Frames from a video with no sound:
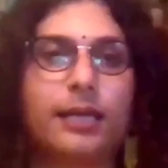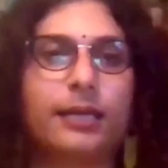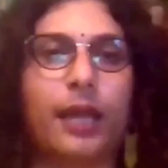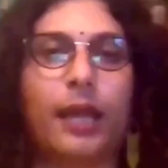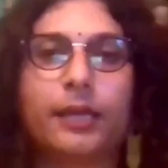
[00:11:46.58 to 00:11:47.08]

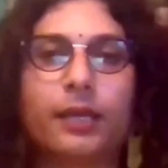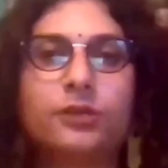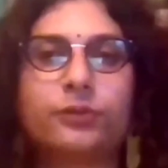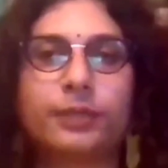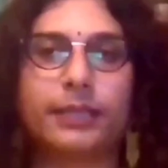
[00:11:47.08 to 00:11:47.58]
get
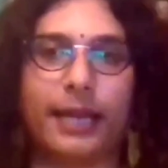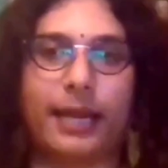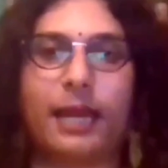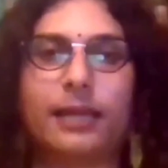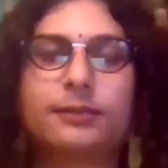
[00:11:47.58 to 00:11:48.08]
engaged with
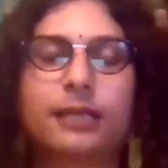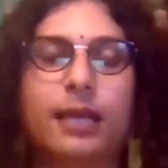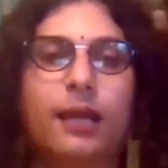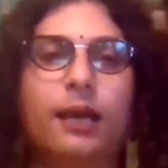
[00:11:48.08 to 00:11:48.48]
allies.